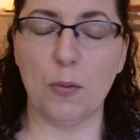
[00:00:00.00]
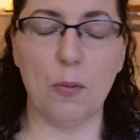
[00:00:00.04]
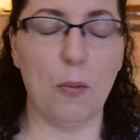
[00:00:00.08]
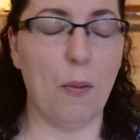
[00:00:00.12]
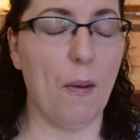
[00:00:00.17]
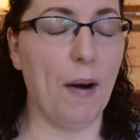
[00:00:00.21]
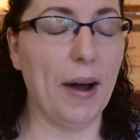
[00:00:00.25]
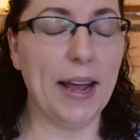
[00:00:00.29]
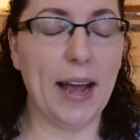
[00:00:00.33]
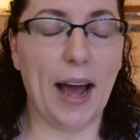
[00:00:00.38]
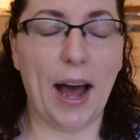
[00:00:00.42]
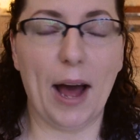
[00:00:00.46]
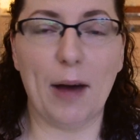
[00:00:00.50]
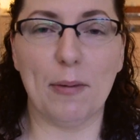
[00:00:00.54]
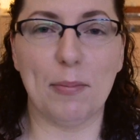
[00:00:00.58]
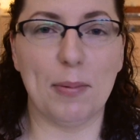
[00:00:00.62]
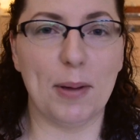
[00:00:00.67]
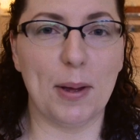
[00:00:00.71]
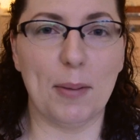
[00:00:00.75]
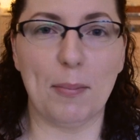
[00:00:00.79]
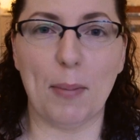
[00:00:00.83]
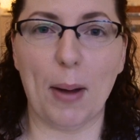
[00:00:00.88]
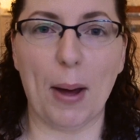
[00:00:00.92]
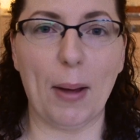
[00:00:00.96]
quite
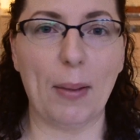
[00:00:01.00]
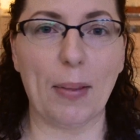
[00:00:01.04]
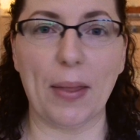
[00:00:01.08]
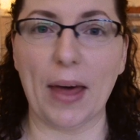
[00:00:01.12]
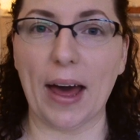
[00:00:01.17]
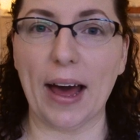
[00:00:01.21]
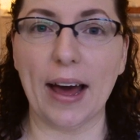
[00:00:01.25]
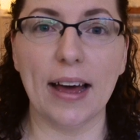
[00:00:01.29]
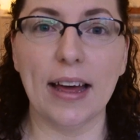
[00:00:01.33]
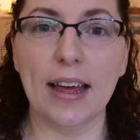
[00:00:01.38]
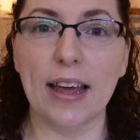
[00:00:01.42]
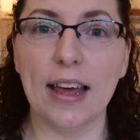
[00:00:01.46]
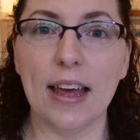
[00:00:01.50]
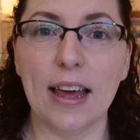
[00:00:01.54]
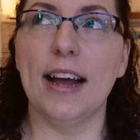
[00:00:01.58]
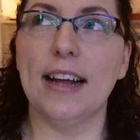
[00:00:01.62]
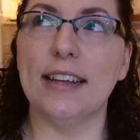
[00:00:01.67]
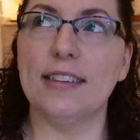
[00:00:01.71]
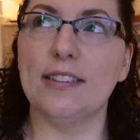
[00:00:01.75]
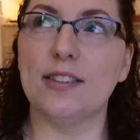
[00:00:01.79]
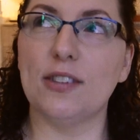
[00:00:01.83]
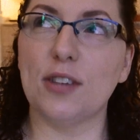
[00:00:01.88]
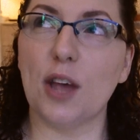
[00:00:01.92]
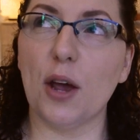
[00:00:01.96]
happy about that.
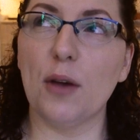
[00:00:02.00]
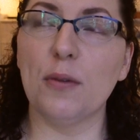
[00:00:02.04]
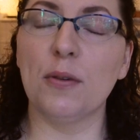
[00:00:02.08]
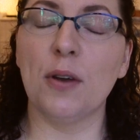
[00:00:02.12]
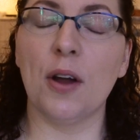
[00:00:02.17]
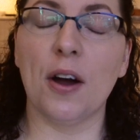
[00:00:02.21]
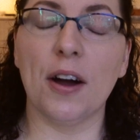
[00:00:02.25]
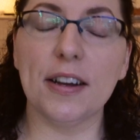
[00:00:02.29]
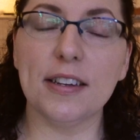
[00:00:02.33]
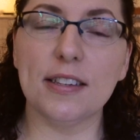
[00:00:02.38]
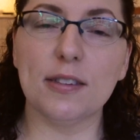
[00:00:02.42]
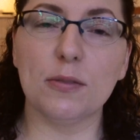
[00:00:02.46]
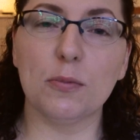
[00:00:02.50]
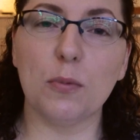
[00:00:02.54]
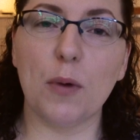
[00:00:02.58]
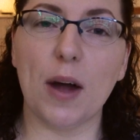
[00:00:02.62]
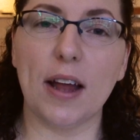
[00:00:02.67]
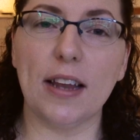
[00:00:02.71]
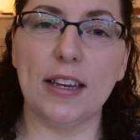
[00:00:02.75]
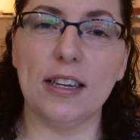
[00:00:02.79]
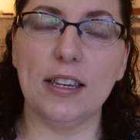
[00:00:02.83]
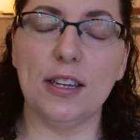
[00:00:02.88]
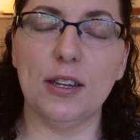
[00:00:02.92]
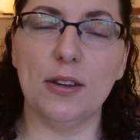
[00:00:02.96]
It's so nice
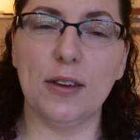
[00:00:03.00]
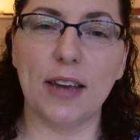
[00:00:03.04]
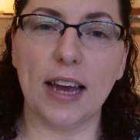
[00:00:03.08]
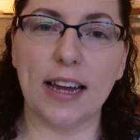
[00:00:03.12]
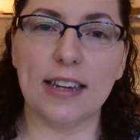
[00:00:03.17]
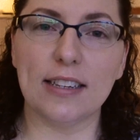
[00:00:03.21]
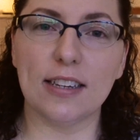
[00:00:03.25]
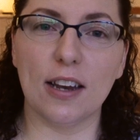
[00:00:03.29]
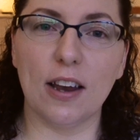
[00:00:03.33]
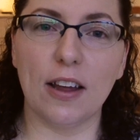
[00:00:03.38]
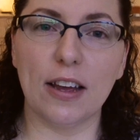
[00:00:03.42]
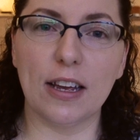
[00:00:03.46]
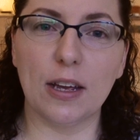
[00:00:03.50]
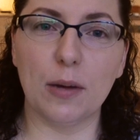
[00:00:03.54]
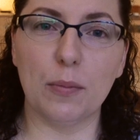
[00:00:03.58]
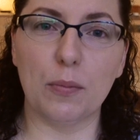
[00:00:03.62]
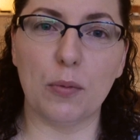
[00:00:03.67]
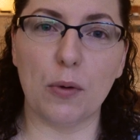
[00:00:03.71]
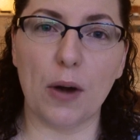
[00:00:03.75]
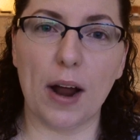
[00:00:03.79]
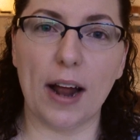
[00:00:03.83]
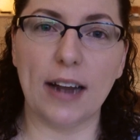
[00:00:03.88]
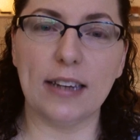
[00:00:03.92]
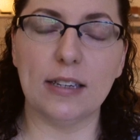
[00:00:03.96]
when you get to like a
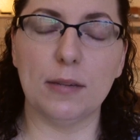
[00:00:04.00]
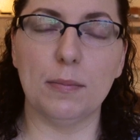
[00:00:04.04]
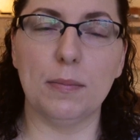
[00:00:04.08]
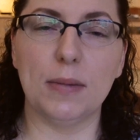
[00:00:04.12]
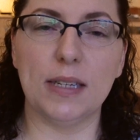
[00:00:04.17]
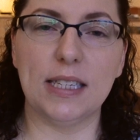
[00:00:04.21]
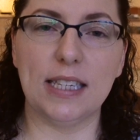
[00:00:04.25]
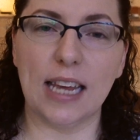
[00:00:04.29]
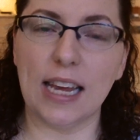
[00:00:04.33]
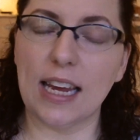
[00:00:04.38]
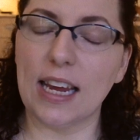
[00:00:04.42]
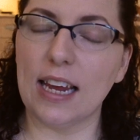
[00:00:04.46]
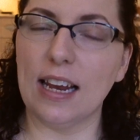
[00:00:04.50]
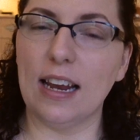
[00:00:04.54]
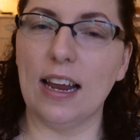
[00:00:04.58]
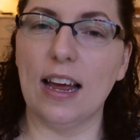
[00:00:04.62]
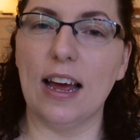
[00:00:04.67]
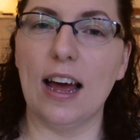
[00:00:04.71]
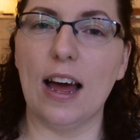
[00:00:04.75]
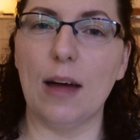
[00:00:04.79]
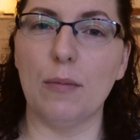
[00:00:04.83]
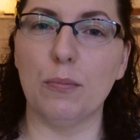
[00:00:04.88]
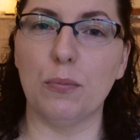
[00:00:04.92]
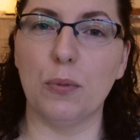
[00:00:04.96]
brand in
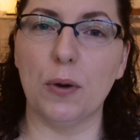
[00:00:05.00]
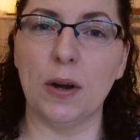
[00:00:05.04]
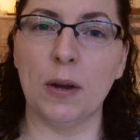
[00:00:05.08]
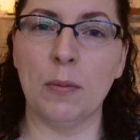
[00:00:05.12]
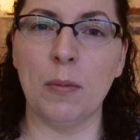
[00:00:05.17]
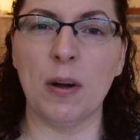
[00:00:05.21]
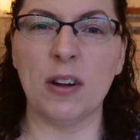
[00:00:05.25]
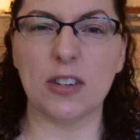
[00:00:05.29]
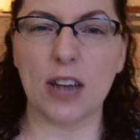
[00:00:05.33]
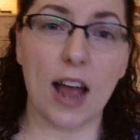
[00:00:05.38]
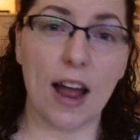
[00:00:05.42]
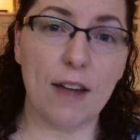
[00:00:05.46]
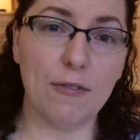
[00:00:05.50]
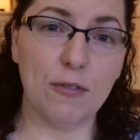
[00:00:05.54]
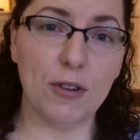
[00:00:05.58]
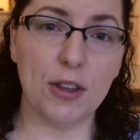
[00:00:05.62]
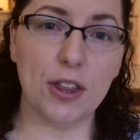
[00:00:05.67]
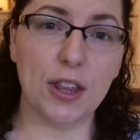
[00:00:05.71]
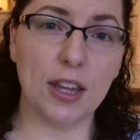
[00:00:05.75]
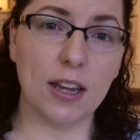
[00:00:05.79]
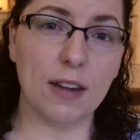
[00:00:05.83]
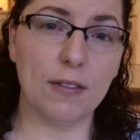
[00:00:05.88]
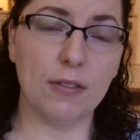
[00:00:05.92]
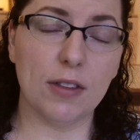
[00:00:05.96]
particular and pretty much
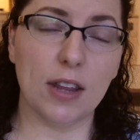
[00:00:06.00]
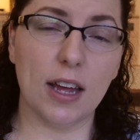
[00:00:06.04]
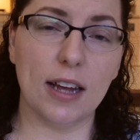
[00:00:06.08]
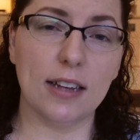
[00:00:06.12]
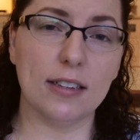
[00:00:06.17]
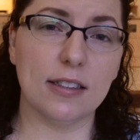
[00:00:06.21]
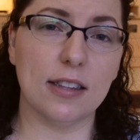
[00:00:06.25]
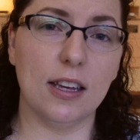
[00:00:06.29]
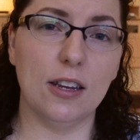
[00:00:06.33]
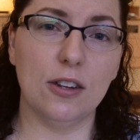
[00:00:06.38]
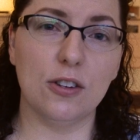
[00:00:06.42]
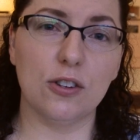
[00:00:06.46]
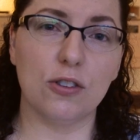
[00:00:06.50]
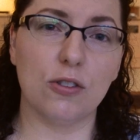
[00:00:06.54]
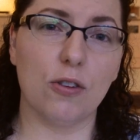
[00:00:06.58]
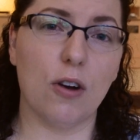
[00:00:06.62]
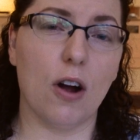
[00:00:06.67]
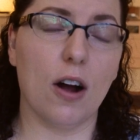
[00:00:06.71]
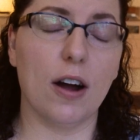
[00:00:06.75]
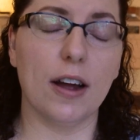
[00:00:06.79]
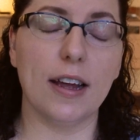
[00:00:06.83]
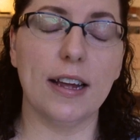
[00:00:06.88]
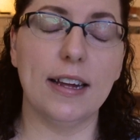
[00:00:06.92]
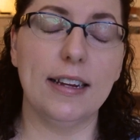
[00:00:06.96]
everything of theirs that you
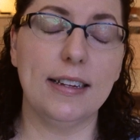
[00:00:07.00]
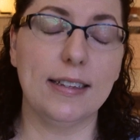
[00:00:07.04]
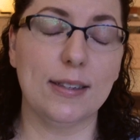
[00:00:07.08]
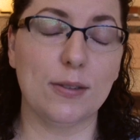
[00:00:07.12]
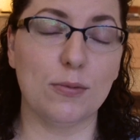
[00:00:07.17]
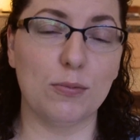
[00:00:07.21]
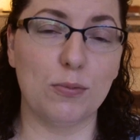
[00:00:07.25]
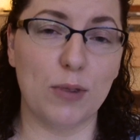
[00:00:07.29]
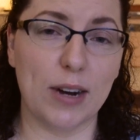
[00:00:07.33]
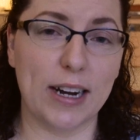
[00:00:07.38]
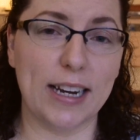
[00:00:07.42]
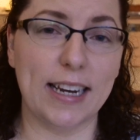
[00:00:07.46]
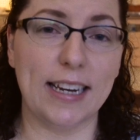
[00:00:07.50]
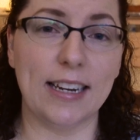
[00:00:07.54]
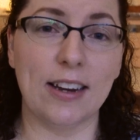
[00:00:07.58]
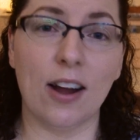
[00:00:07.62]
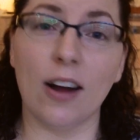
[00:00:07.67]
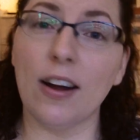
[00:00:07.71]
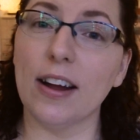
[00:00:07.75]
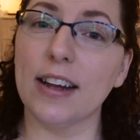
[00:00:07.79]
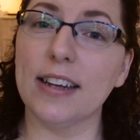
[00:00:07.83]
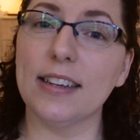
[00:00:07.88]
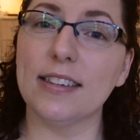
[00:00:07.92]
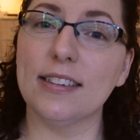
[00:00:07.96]
try is really
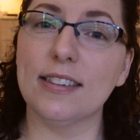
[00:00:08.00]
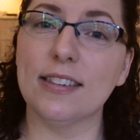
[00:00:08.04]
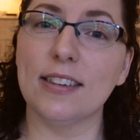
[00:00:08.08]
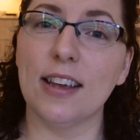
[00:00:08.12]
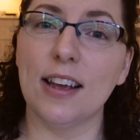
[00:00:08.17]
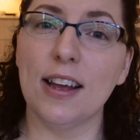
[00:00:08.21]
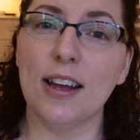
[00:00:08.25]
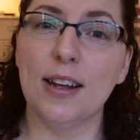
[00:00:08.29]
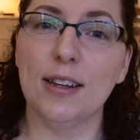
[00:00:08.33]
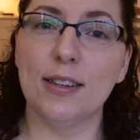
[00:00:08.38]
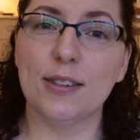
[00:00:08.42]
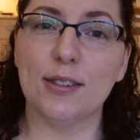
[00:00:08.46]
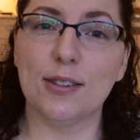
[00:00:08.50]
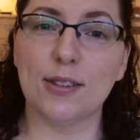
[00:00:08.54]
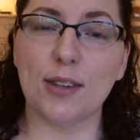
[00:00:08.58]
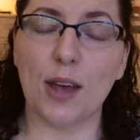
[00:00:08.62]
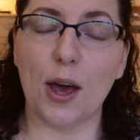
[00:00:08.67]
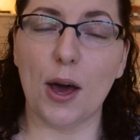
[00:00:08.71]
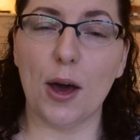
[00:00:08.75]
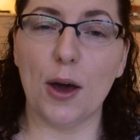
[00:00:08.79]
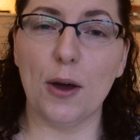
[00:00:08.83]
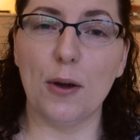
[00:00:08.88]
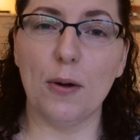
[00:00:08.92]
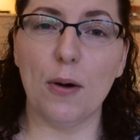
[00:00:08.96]
nice.
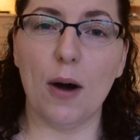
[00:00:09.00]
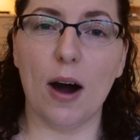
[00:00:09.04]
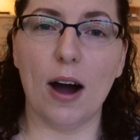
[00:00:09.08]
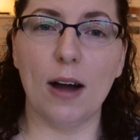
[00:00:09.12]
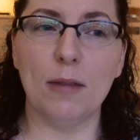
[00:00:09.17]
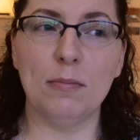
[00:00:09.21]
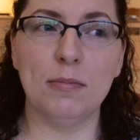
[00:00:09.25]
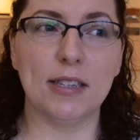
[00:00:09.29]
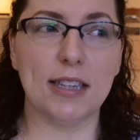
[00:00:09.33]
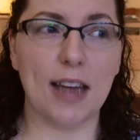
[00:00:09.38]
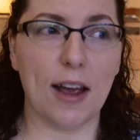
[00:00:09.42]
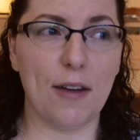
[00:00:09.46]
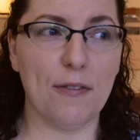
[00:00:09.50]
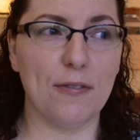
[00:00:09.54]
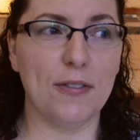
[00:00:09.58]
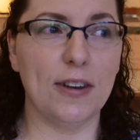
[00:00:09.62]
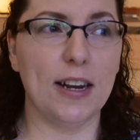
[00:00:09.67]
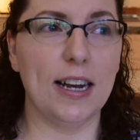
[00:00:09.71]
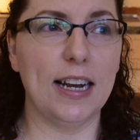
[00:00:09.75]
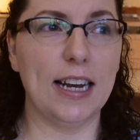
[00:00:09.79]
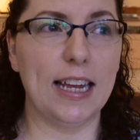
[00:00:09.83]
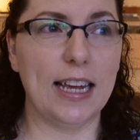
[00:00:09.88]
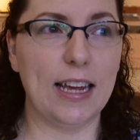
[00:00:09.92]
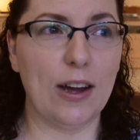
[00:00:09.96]
So I'm
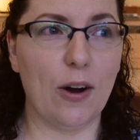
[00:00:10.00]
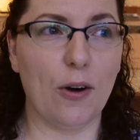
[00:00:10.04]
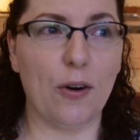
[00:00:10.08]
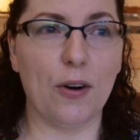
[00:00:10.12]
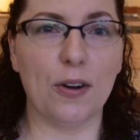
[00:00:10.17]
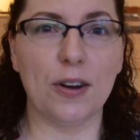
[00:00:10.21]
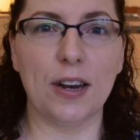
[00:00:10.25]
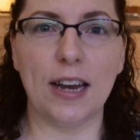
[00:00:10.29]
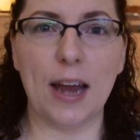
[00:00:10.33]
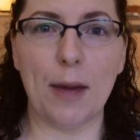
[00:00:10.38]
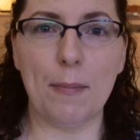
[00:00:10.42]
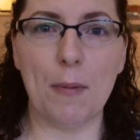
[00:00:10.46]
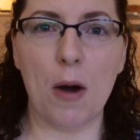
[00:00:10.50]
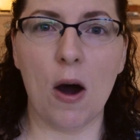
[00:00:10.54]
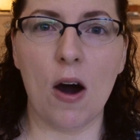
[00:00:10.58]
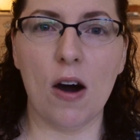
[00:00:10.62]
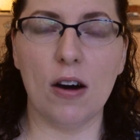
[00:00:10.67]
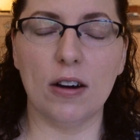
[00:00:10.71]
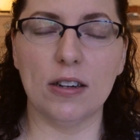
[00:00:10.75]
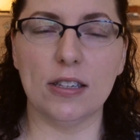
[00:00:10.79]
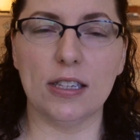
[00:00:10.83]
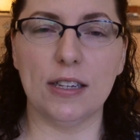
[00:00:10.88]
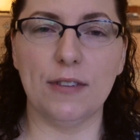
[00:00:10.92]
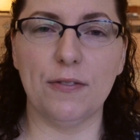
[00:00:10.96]
definitely on an Emma
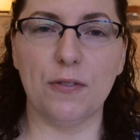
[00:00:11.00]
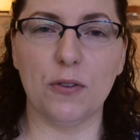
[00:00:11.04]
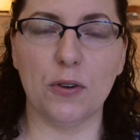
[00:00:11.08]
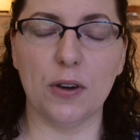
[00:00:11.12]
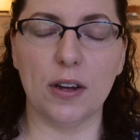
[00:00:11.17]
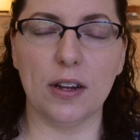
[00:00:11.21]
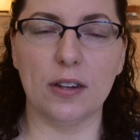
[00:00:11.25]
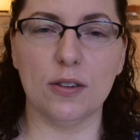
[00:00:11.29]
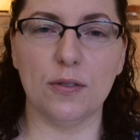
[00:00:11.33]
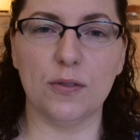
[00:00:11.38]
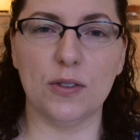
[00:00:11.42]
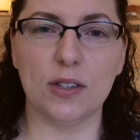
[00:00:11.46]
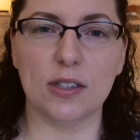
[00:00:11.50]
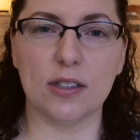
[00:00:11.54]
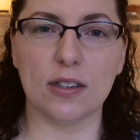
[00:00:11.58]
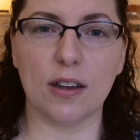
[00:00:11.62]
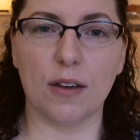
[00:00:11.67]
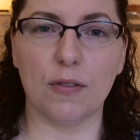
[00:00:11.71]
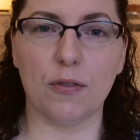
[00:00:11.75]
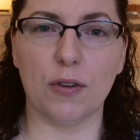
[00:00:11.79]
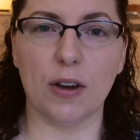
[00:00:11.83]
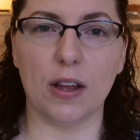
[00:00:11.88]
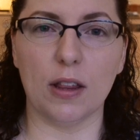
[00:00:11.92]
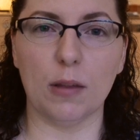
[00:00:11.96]
Hardie voyage of
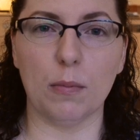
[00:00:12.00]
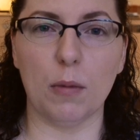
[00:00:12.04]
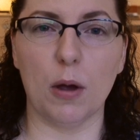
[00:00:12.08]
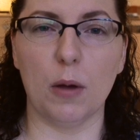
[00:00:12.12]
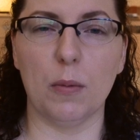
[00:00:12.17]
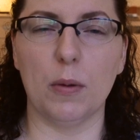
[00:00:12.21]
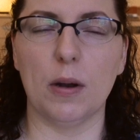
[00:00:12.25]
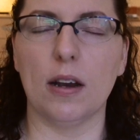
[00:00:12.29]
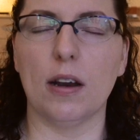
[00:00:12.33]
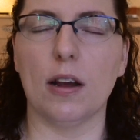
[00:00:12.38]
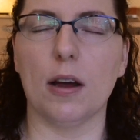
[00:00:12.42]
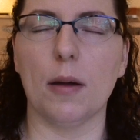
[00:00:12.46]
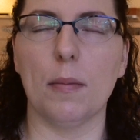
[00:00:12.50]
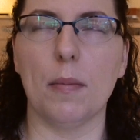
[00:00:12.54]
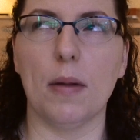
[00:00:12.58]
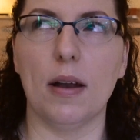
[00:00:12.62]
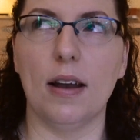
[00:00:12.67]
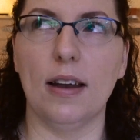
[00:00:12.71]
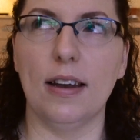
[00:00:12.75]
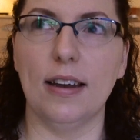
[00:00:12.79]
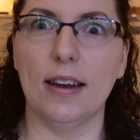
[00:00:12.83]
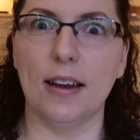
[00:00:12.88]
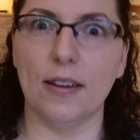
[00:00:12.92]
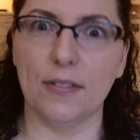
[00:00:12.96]
discovery at the moment and I'm
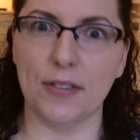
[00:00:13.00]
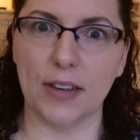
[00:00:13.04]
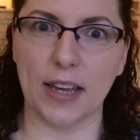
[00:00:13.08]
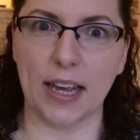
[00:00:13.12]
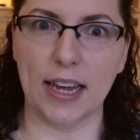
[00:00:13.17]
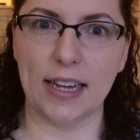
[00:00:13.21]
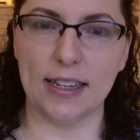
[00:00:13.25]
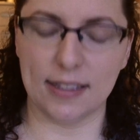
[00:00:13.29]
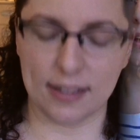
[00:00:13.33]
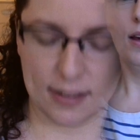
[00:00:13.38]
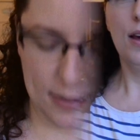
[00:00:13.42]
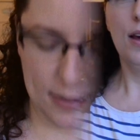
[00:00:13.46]
loving it.